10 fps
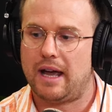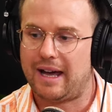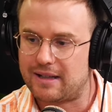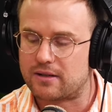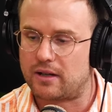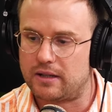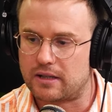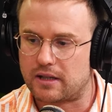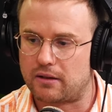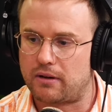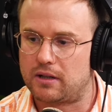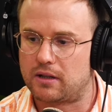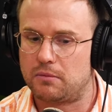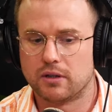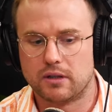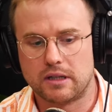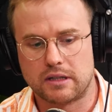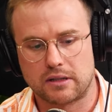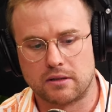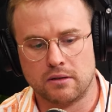and inside the Accelerator community
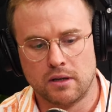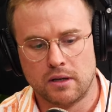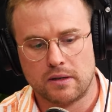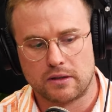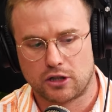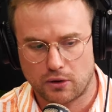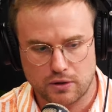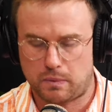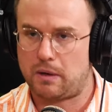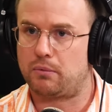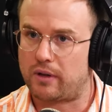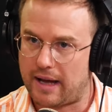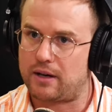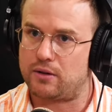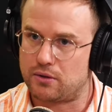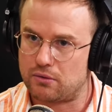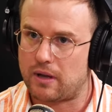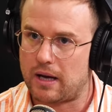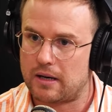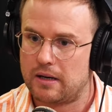to coach people on how to do
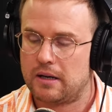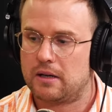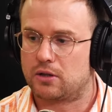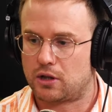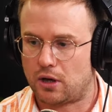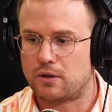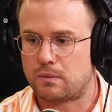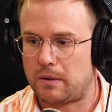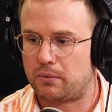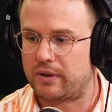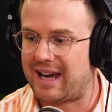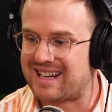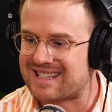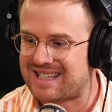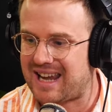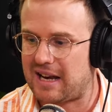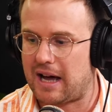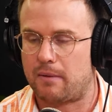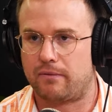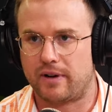that, to coach people on how to set
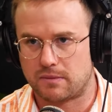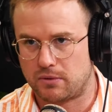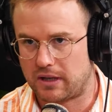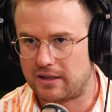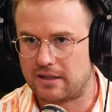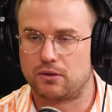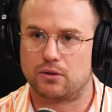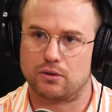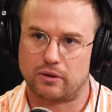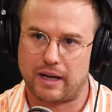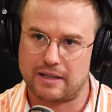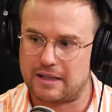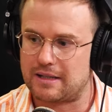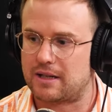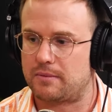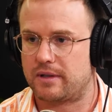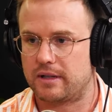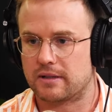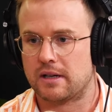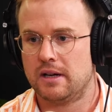up Facebook ads, Google ads, these types of
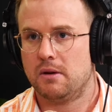things.